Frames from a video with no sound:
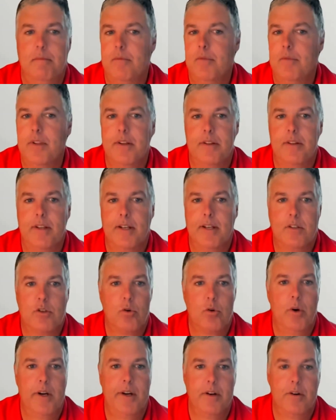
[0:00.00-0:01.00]
That's
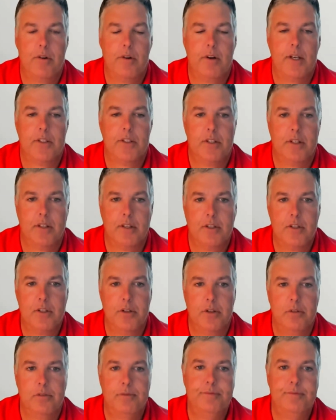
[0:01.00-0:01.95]
quite interesting too.